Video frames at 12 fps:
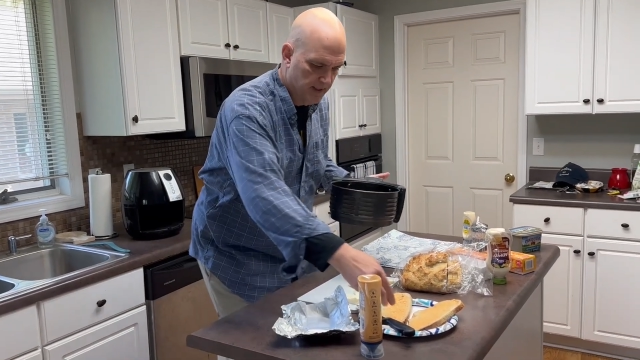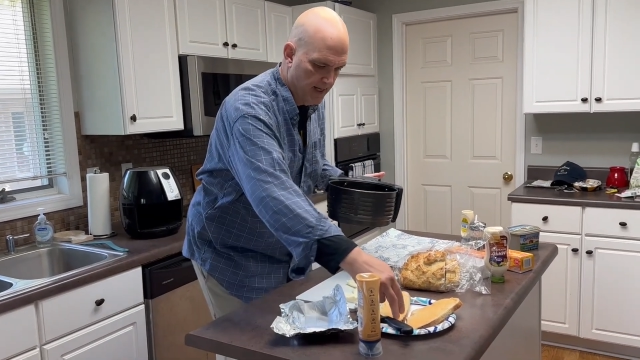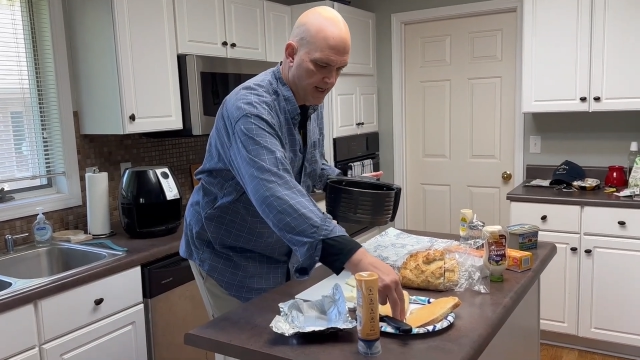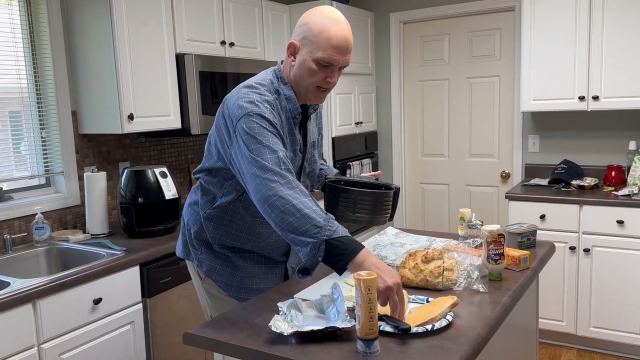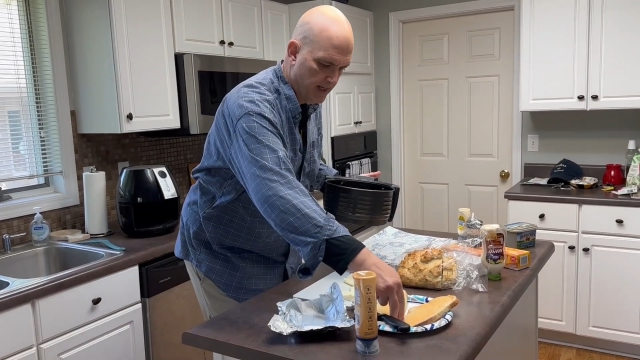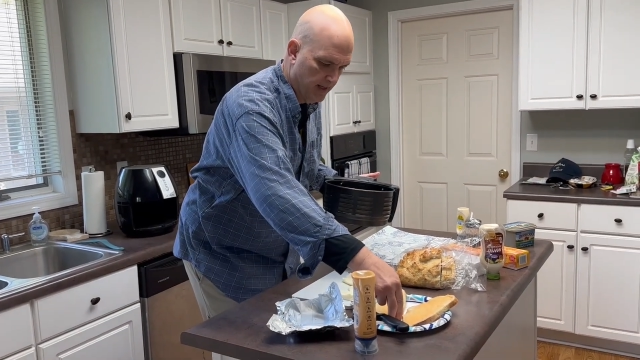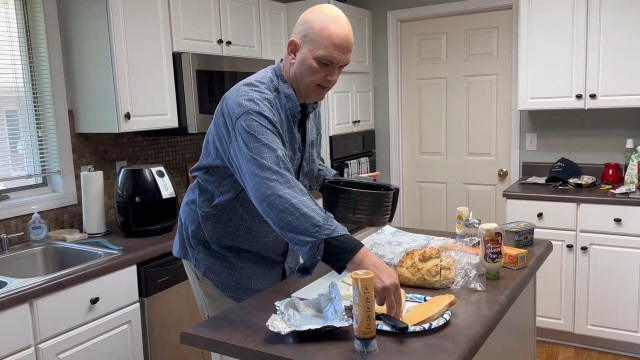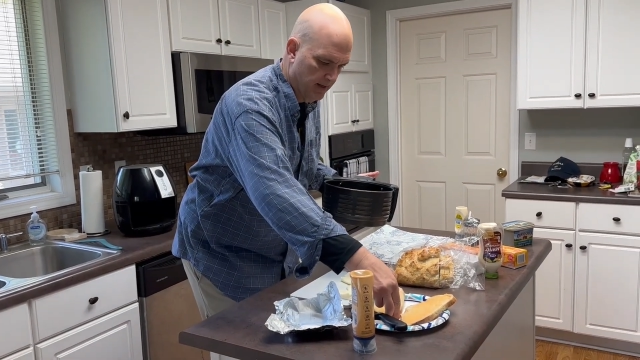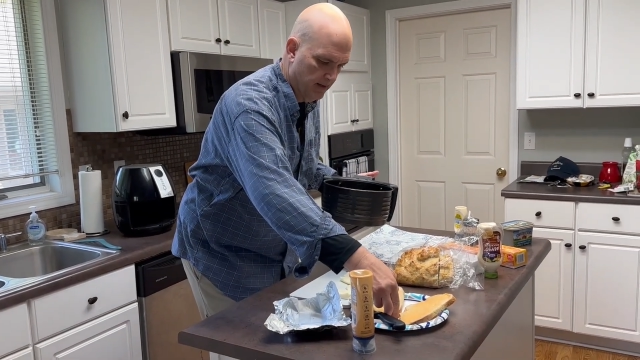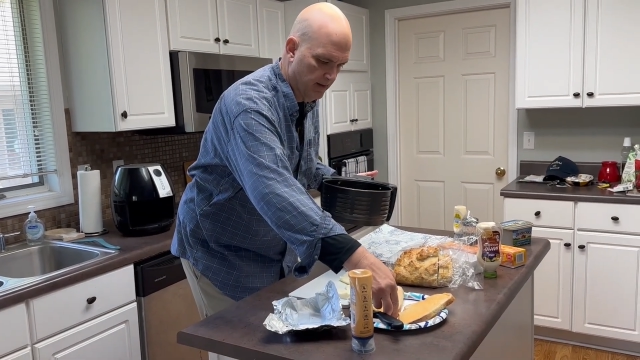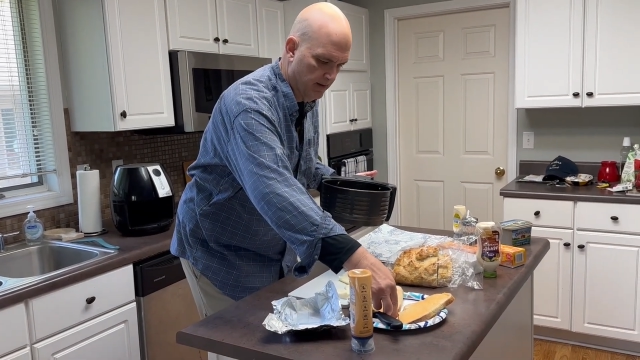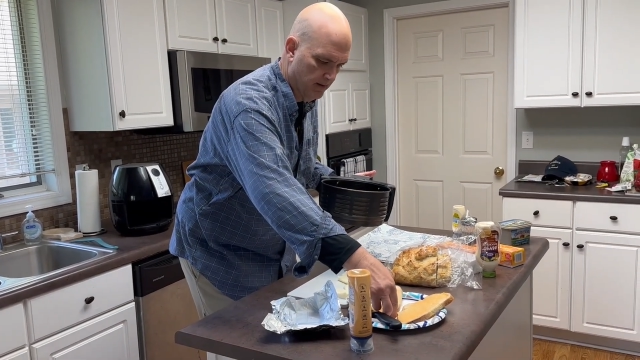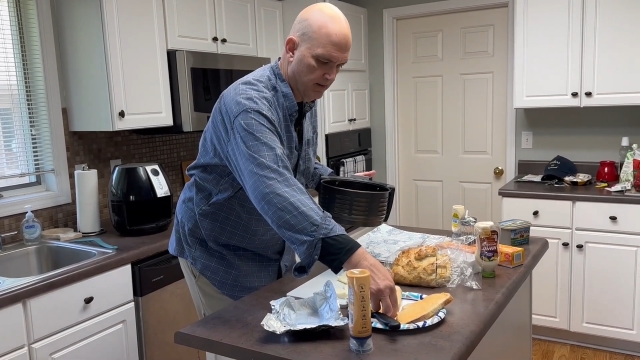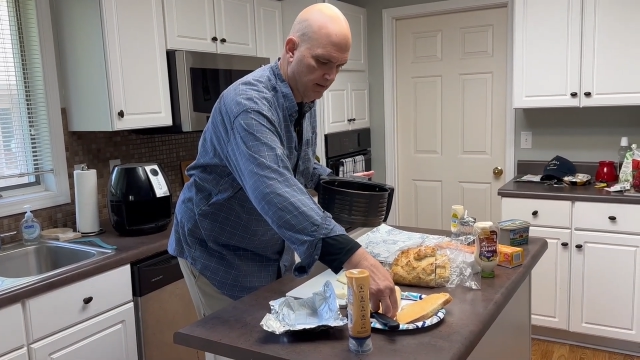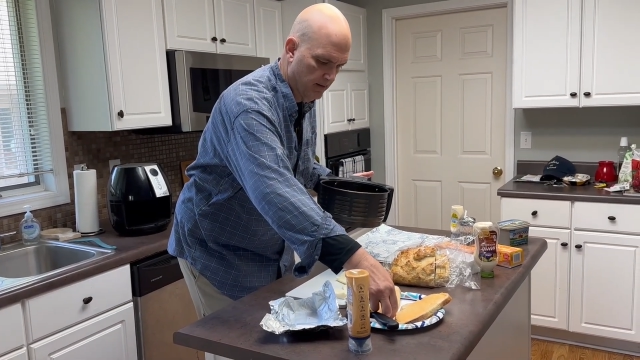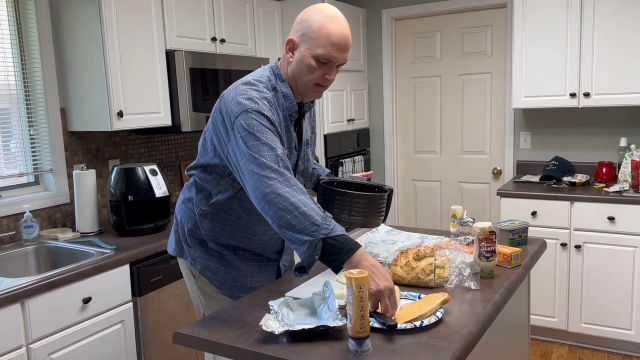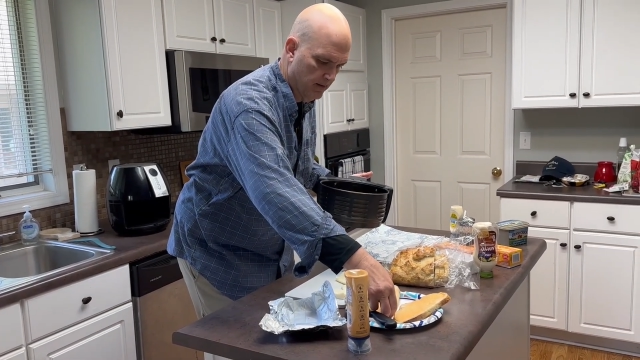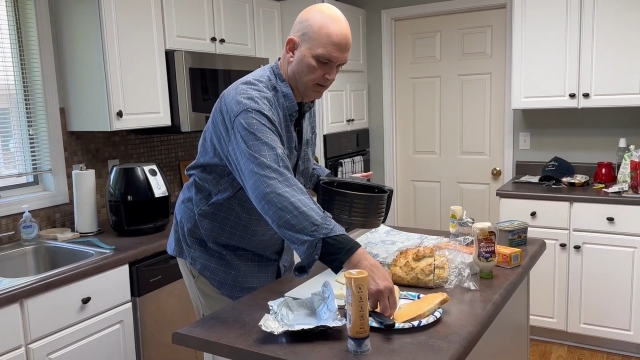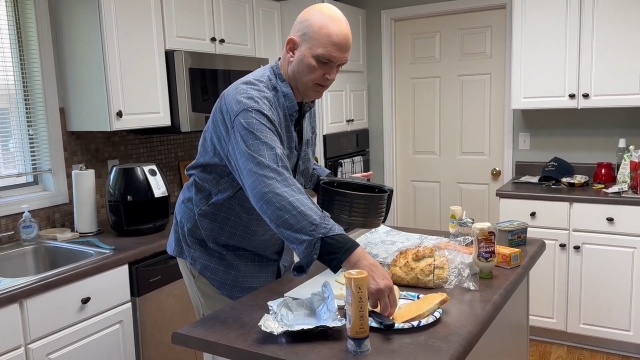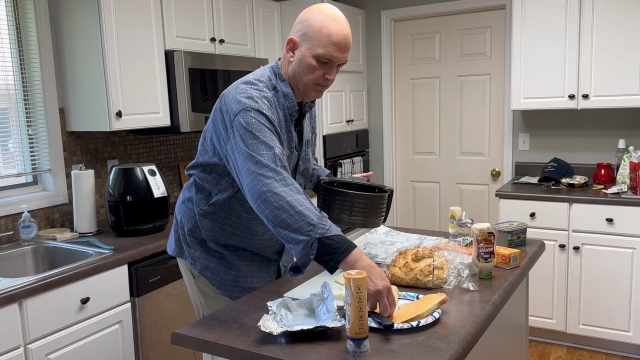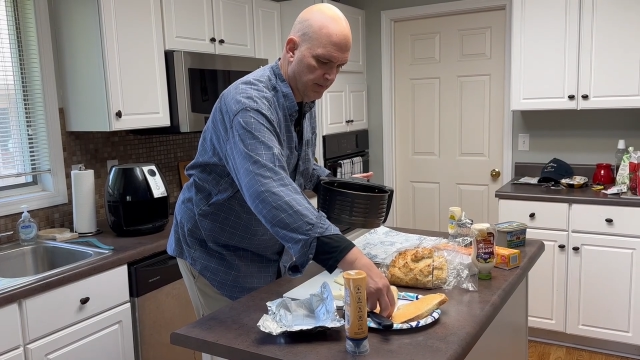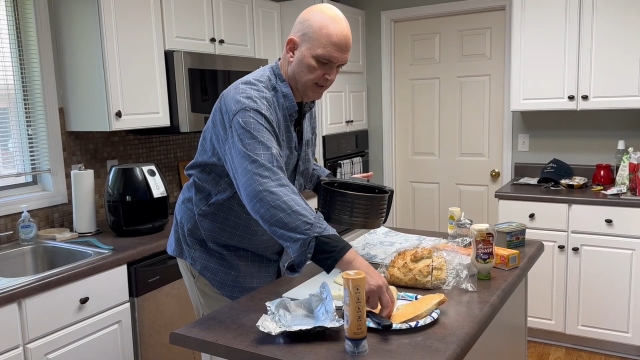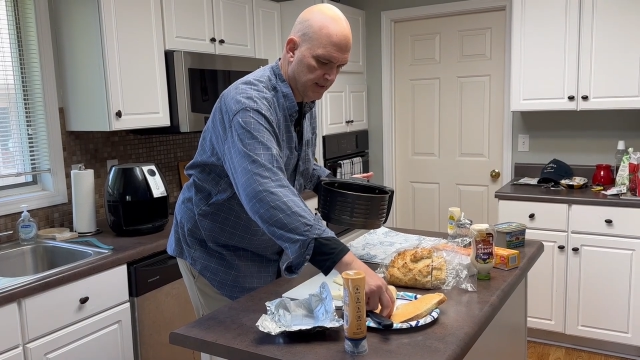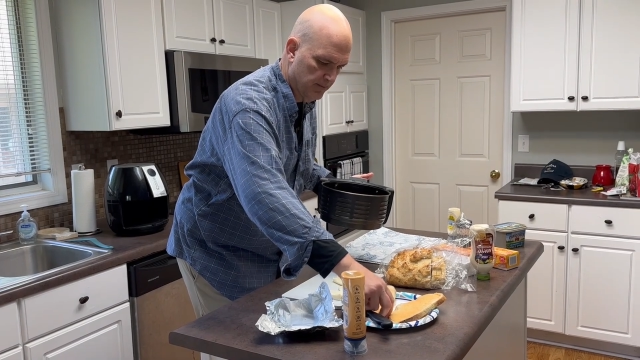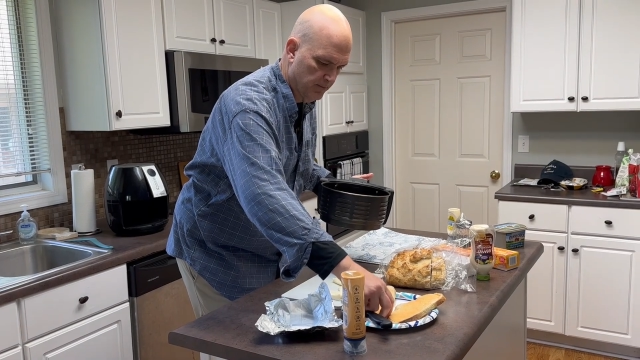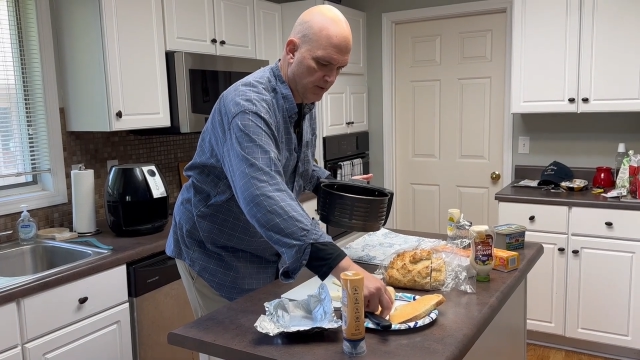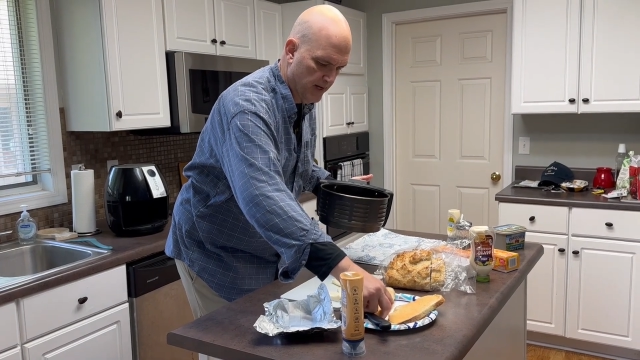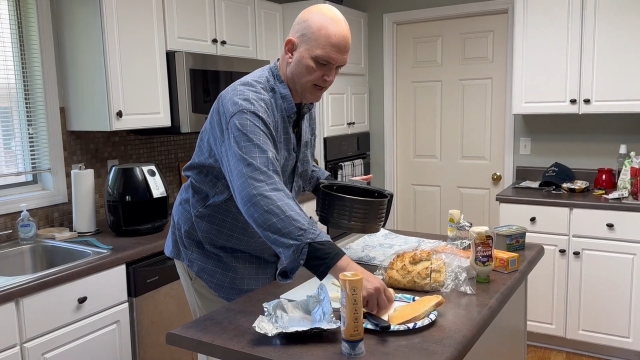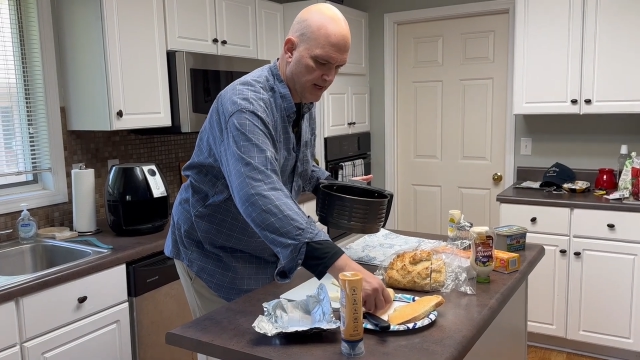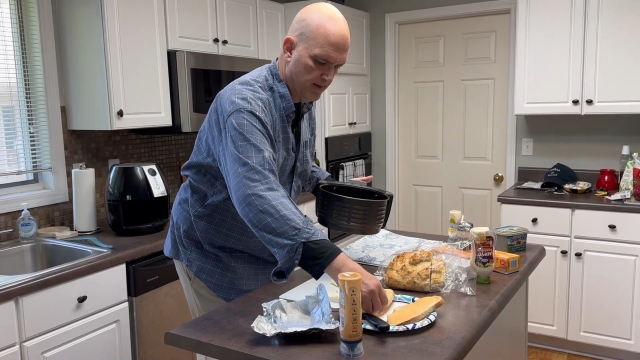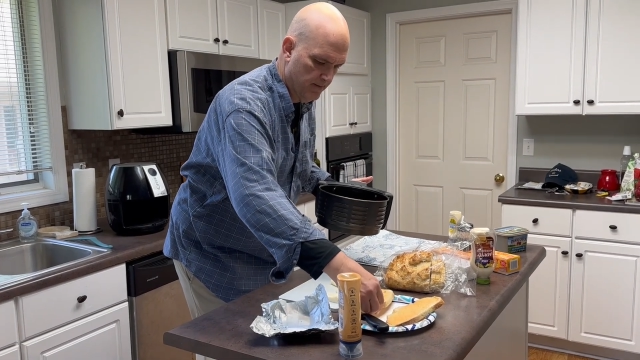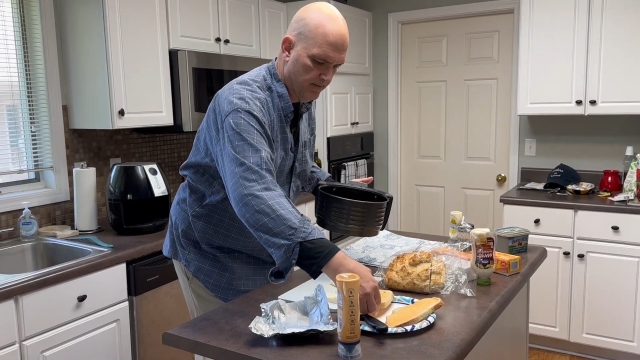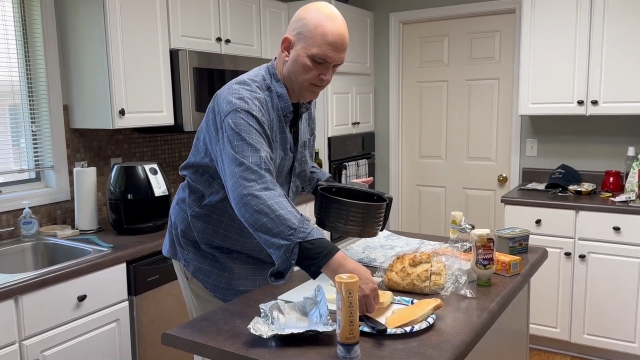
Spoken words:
take a piece of bread,